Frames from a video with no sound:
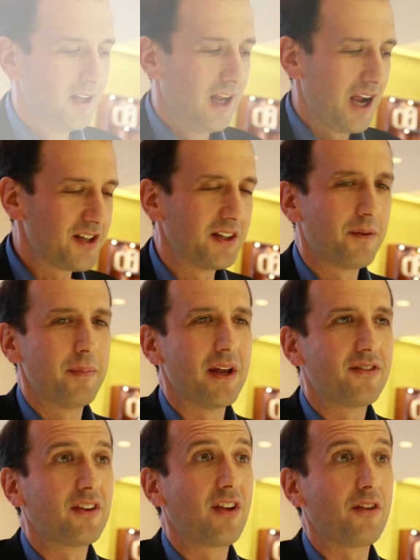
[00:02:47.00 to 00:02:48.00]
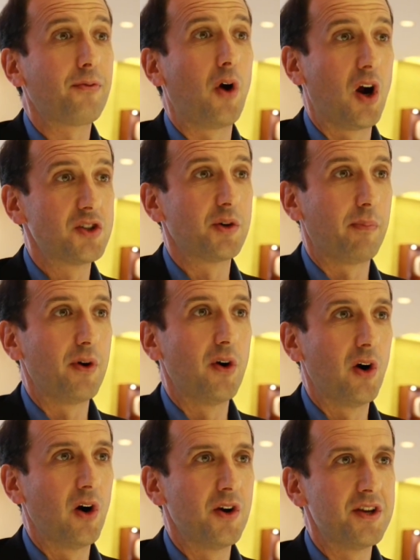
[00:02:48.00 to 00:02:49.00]
I think to be a successful
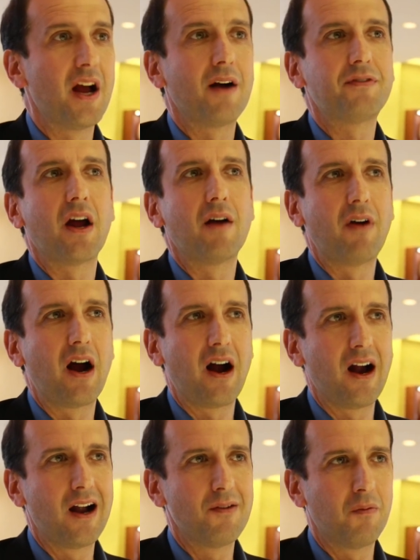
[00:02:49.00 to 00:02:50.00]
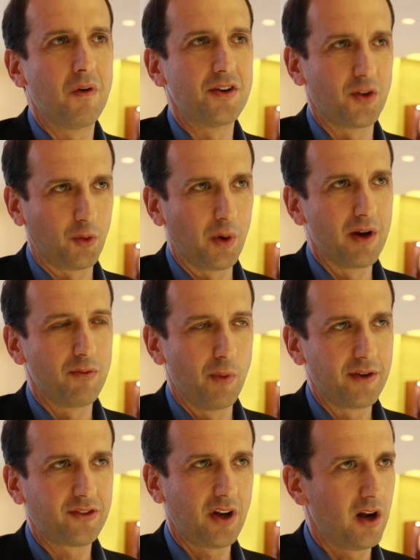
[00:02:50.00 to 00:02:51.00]
entrepreneur, you have to have a high degree of
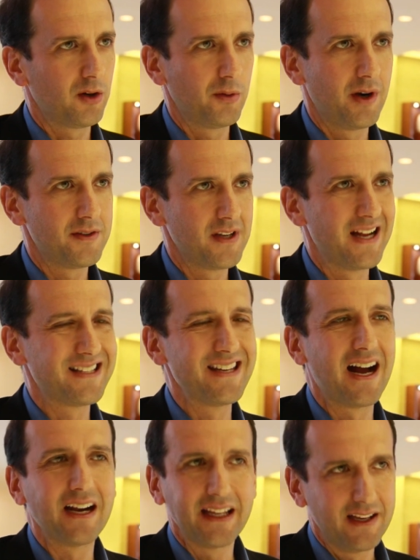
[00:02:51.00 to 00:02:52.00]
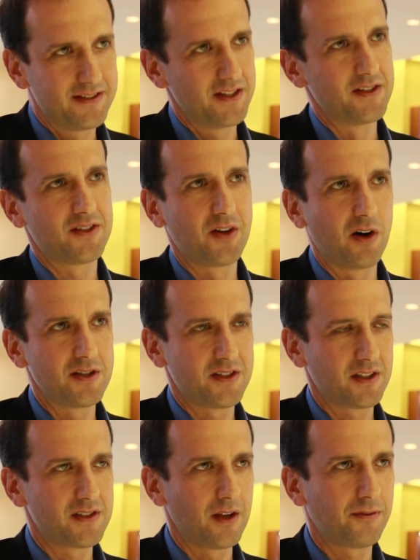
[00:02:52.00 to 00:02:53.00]
risk tolerance. It's not easy to start
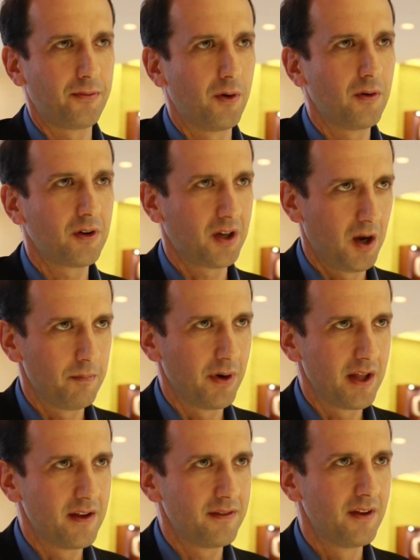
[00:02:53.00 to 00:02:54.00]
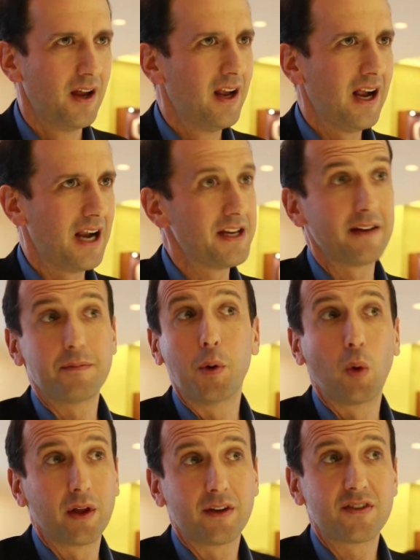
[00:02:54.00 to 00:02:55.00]
successful companies, and you have to be
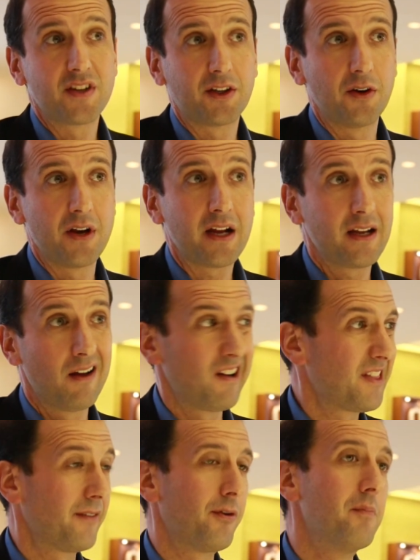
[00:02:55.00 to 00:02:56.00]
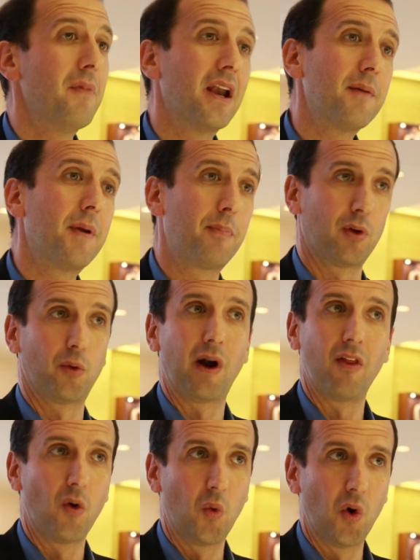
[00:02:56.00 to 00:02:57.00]
willing to stick your neck out. I think for many people
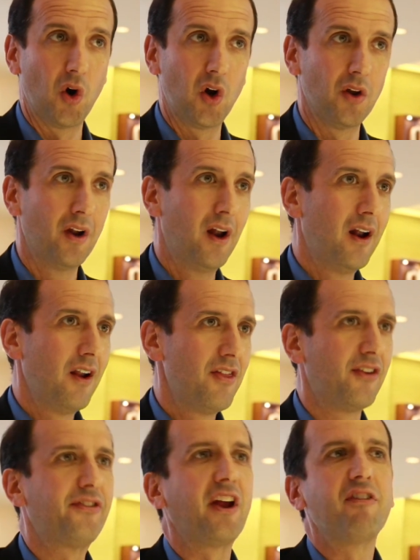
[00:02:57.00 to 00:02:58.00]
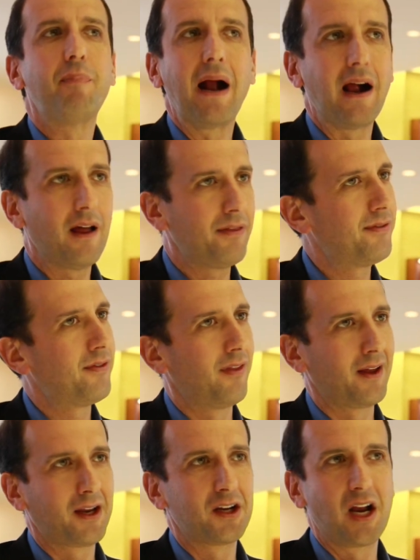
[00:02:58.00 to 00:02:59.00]
around the world, the safe path,
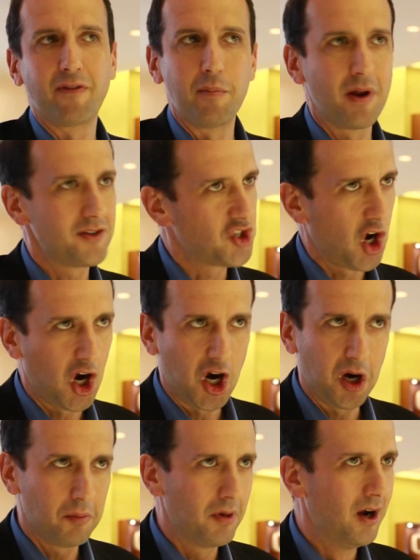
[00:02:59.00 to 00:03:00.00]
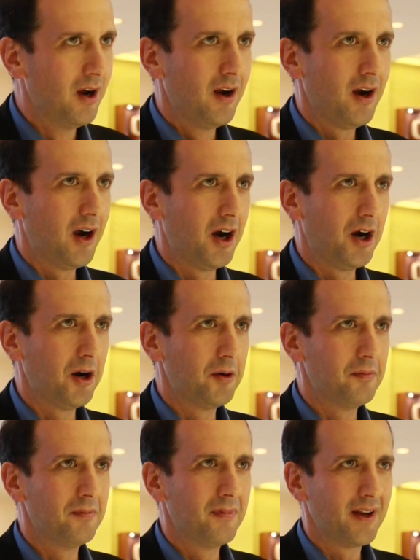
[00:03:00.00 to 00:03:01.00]
like a government job,
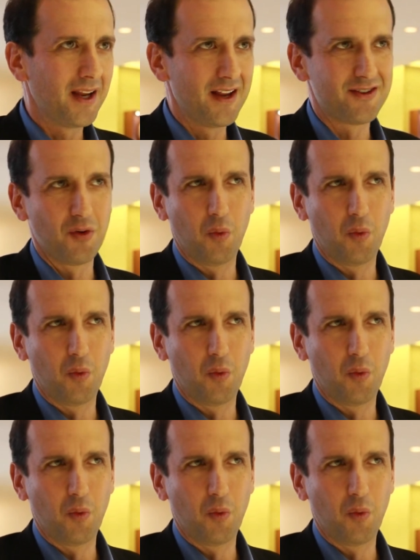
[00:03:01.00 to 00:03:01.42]
is the